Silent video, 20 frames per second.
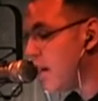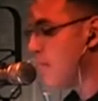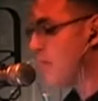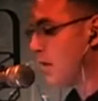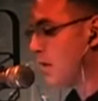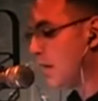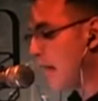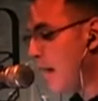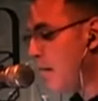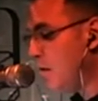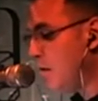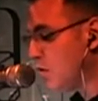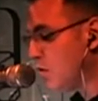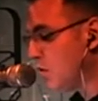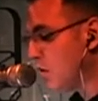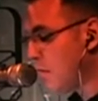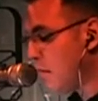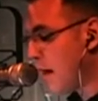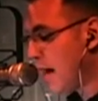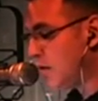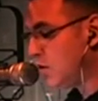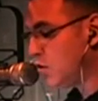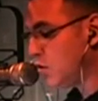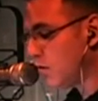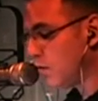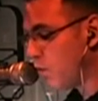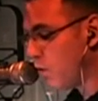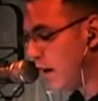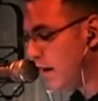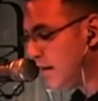But allow me to remind you
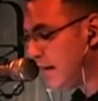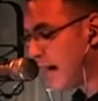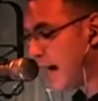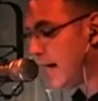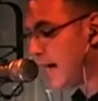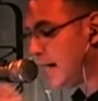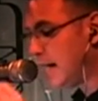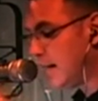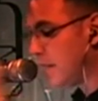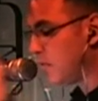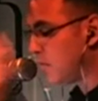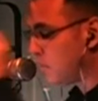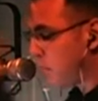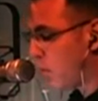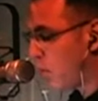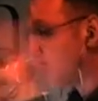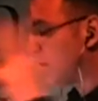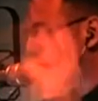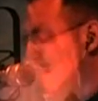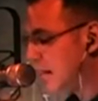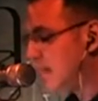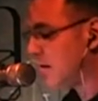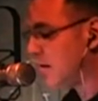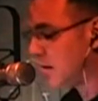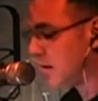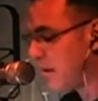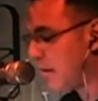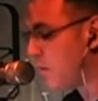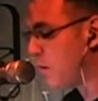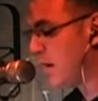of one tiny little important
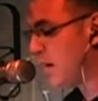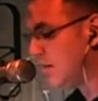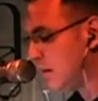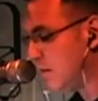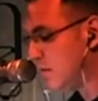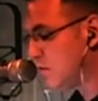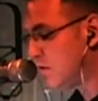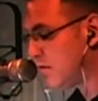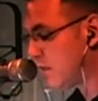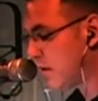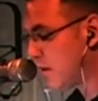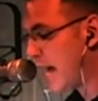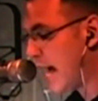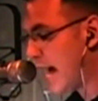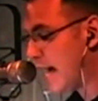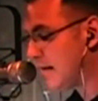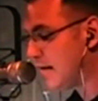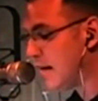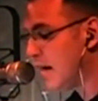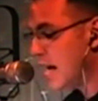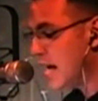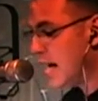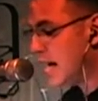detail everybody seems to forget.